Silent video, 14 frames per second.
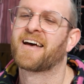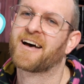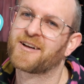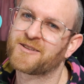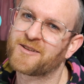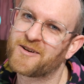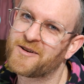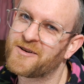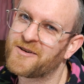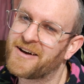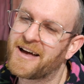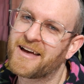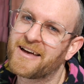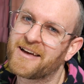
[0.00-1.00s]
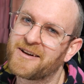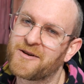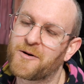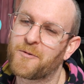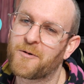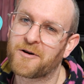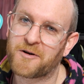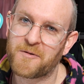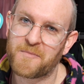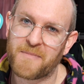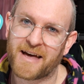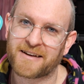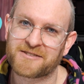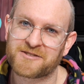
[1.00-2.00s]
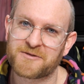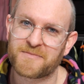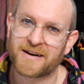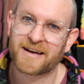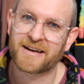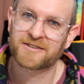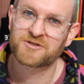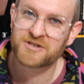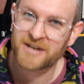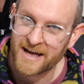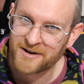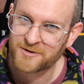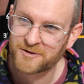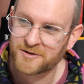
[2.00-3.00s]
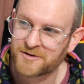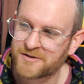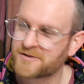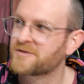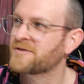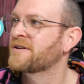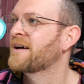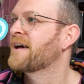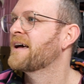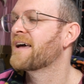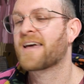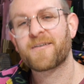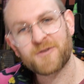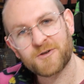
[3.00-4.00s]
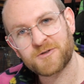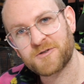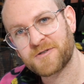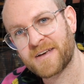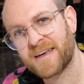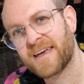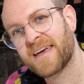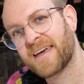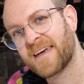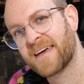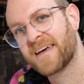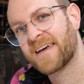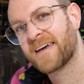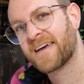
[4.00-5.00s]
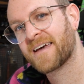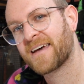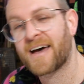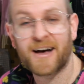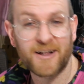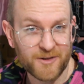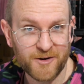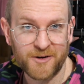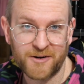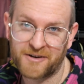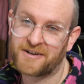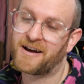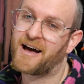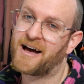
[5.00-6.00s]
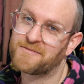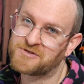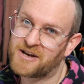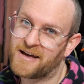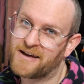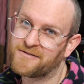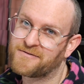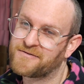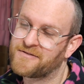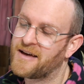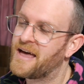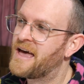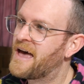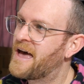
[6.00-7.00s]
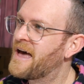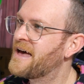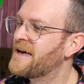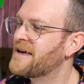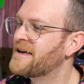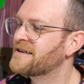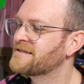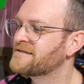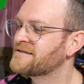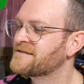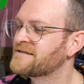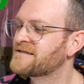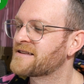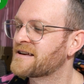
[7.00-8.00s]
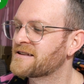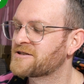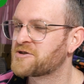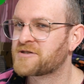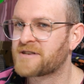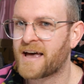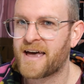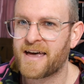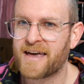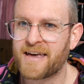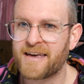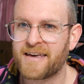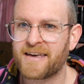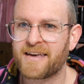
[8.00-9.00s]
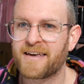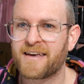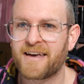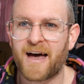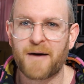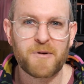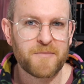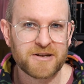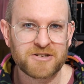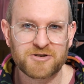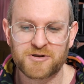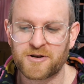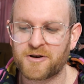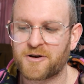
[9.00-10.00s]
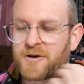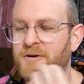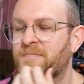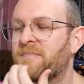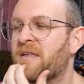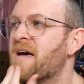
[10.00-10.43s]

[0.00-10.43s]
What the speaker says: Hello and welcome back to my channel. If you're new here, hello, I'm Jeff. And today I'm in my studio.